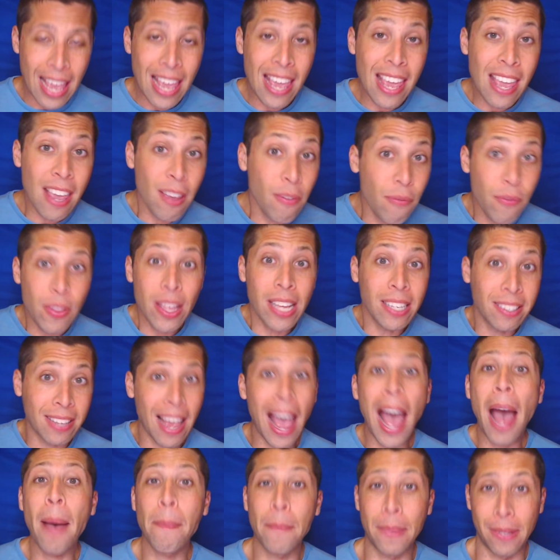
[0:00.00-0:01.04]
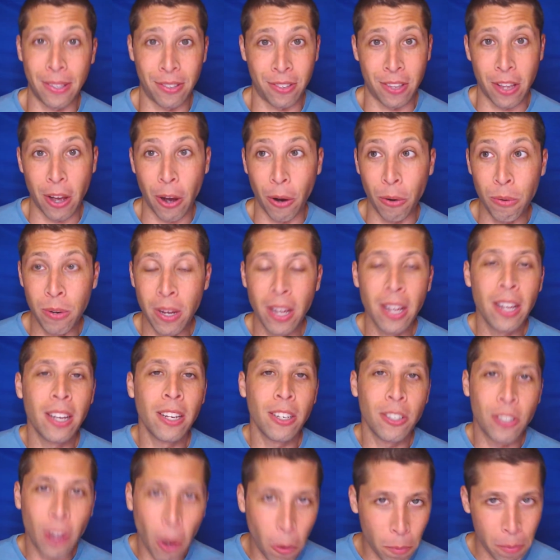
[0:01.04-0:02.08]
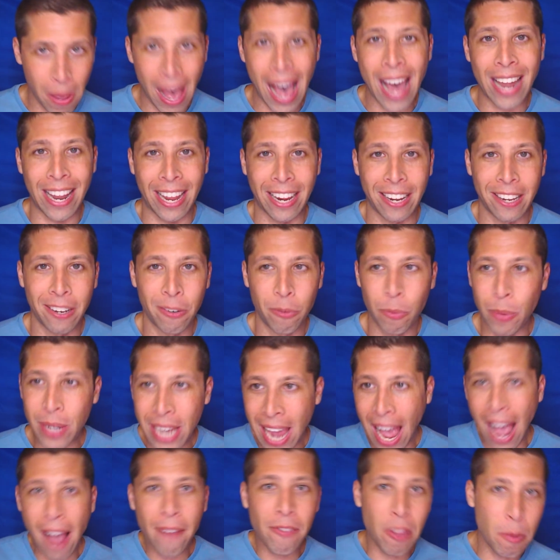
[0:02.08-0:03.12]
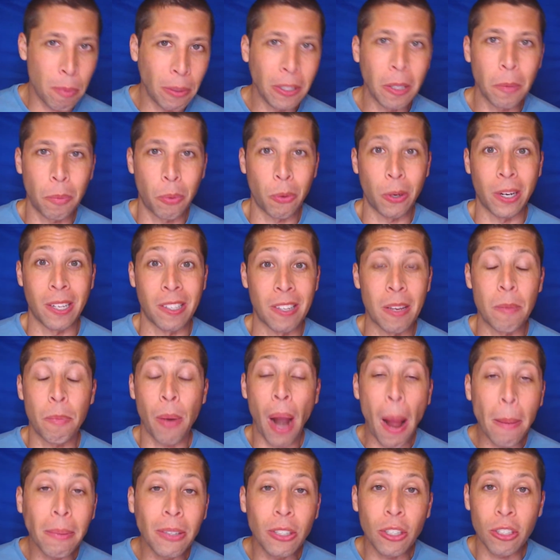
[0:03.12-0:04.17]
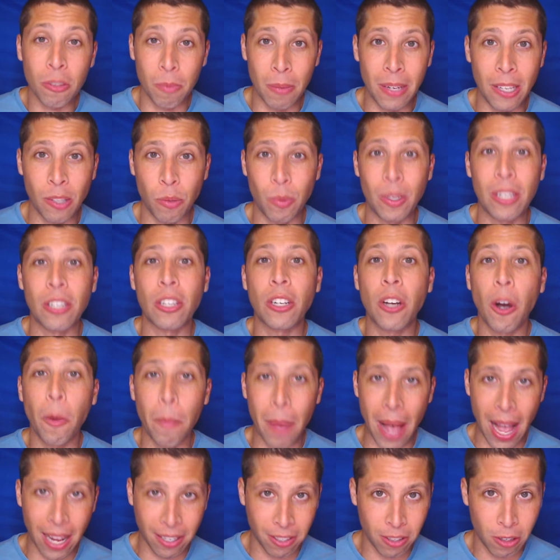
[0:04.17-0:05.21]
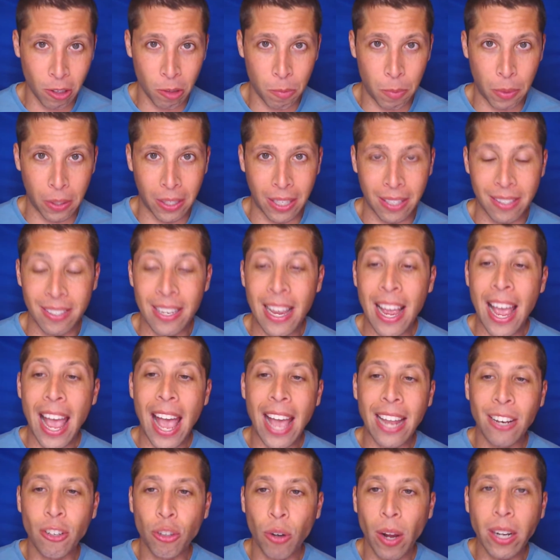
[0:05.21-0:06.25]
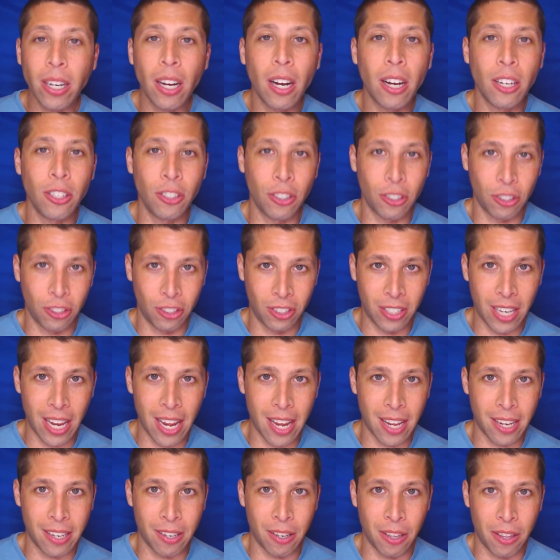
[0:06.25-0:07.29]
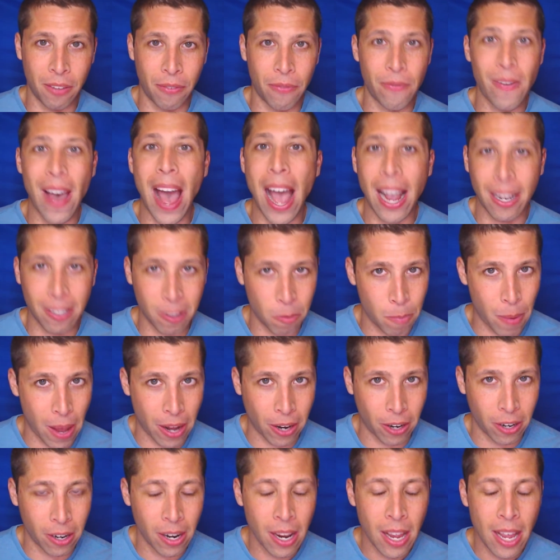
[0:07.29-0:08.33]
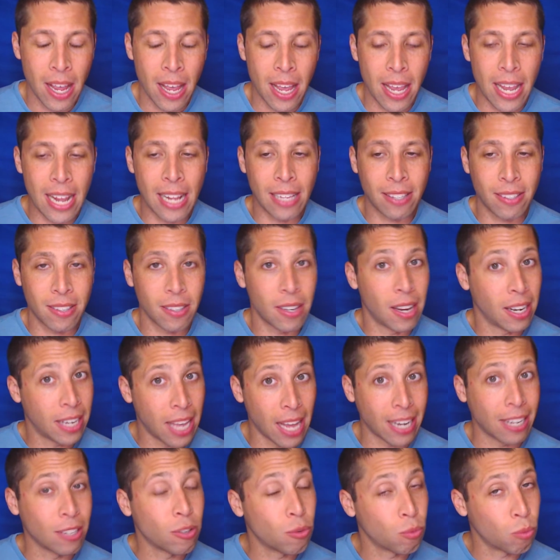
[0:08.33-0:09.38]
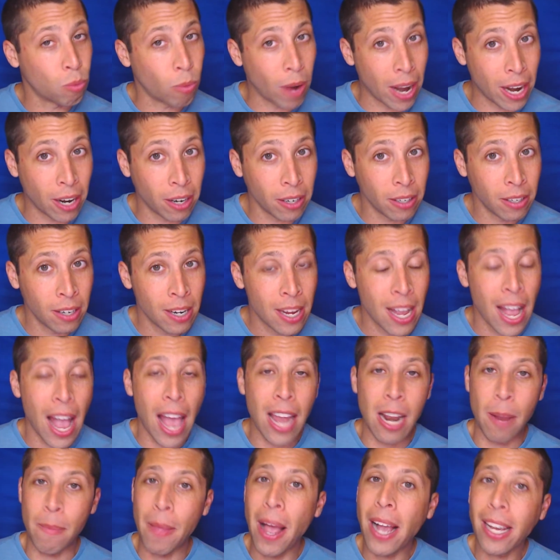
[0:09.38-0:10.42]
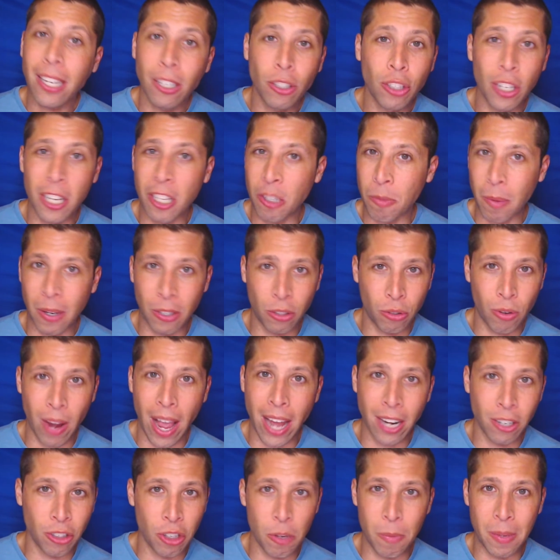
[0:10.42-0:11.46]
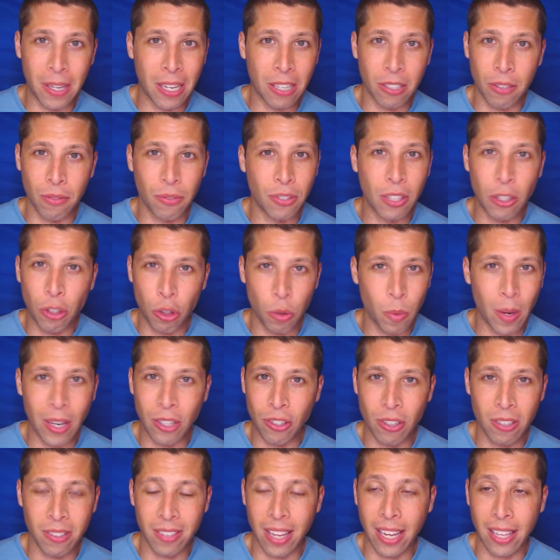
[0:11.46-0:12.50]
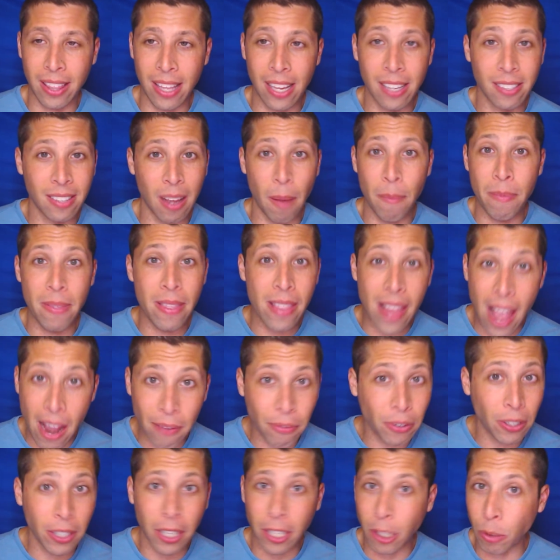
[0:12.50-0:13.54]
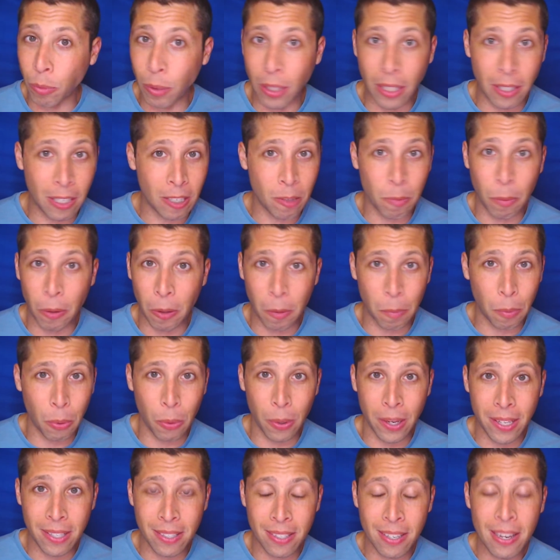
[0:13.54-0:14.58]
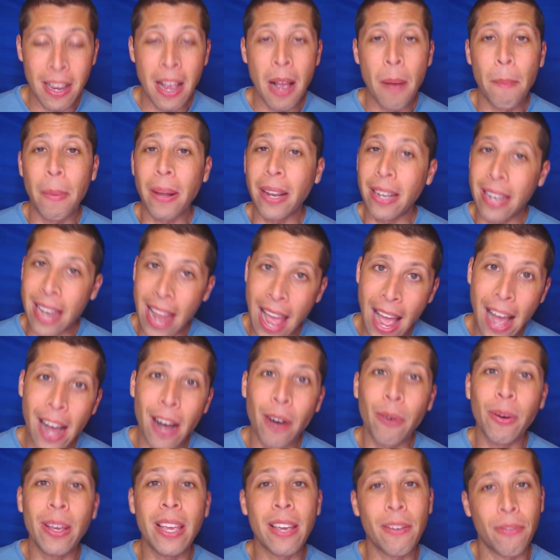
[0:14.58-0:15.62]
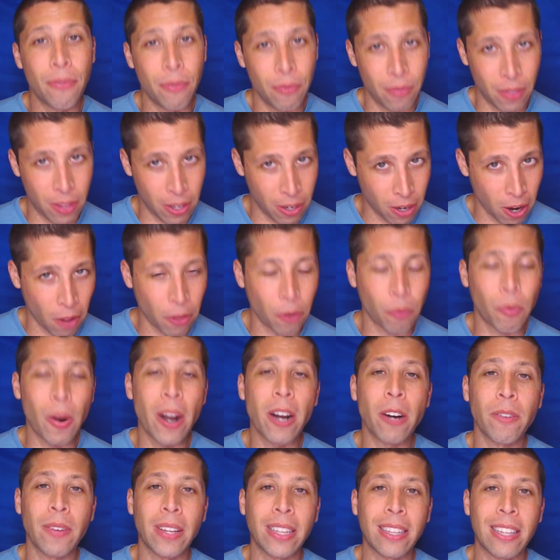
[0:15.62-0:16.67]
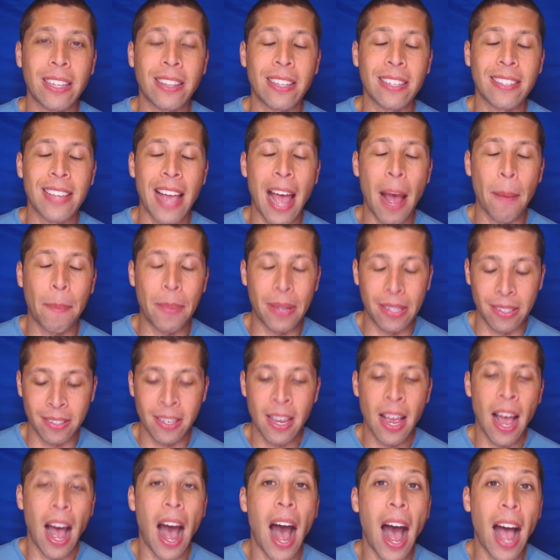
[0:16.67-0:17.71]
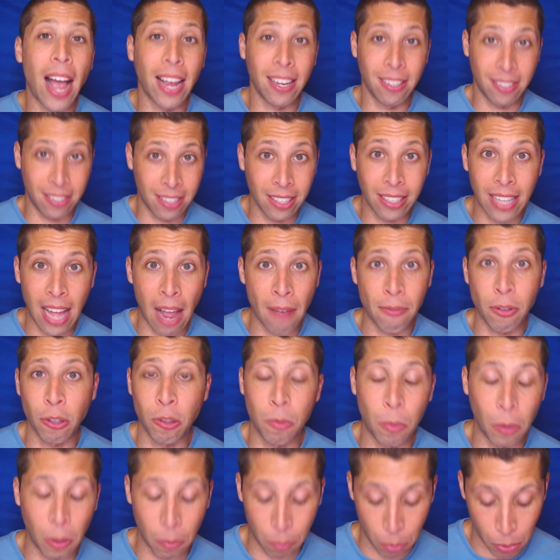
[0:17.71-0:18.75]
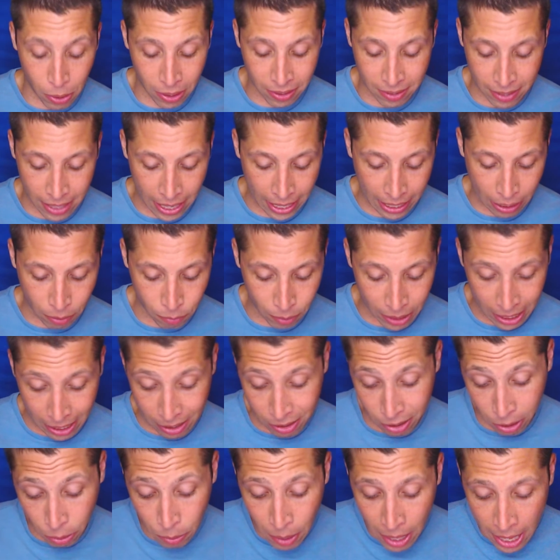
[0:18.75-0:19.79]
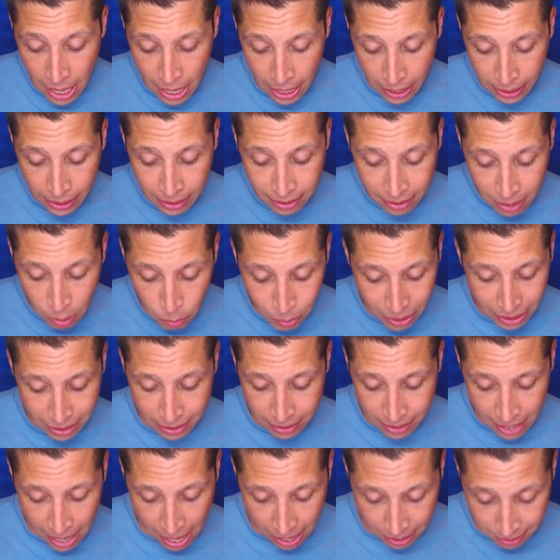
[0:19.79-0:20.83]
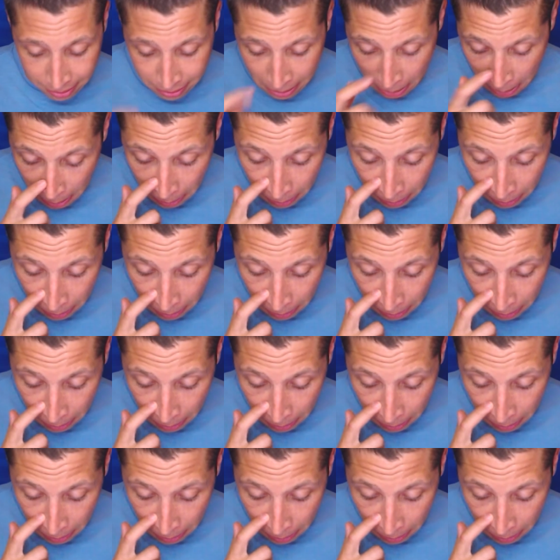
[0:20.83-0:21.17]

If this happens though, don't panic. We have the bullet points. It probably just means we need to go back to those bullets and try to understand the facts better. It's, again, it's rare, and I'm not going to change my strategy because of situations like this. I'm never going to read these bullet points, but now if they, on the rare event that this happens, I still have those bullet points and I can read. So let's see what it says.